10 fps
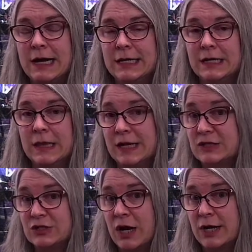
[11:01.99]
On an
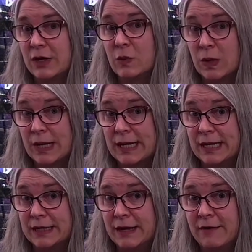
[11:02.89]
electronic
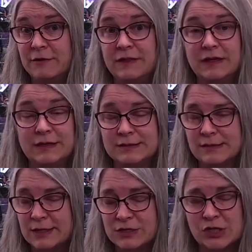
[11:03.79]
organ, everything is
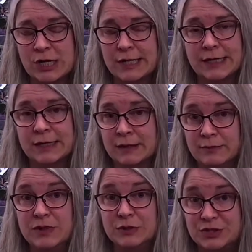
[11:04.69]
electronic and
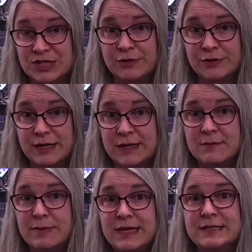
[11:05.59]
computer
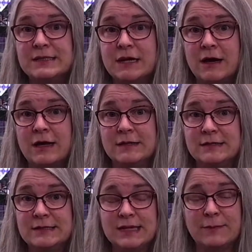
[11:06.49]
generated based
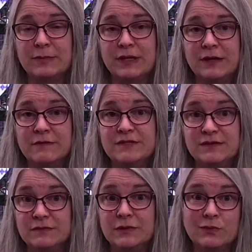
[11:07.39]
on sampling of
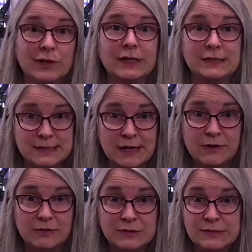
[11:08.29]
different organ
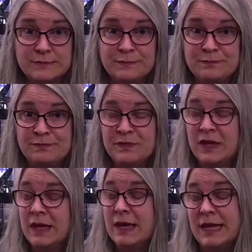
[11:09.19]
sounds.
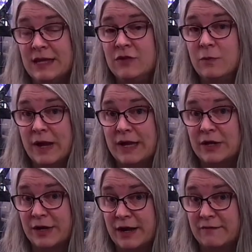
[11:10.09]
Either way,
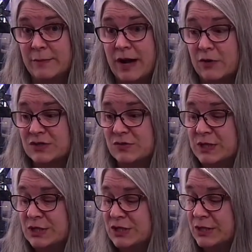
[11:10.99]
you're going to have a power
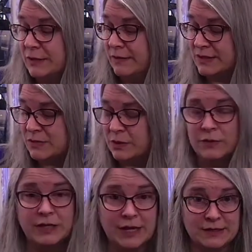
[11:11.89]
switch. This one
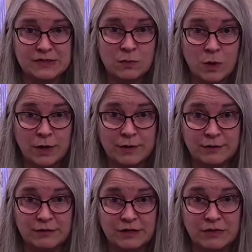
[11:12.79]
only has the one
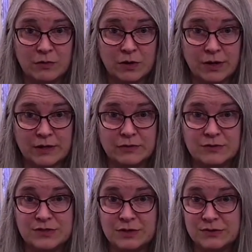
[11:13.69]
underneath the organ.
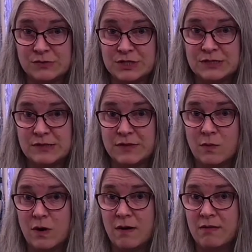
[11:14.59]
There's no switches on the
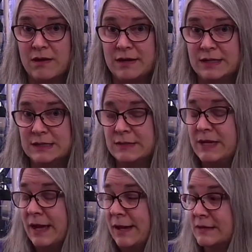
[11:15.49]
wall that need to
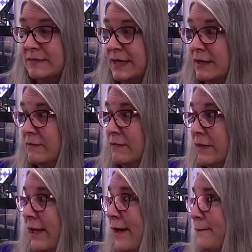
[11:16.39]
be activated
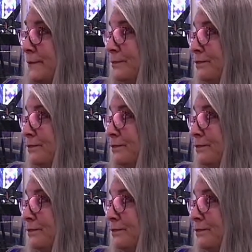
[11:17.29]
for that.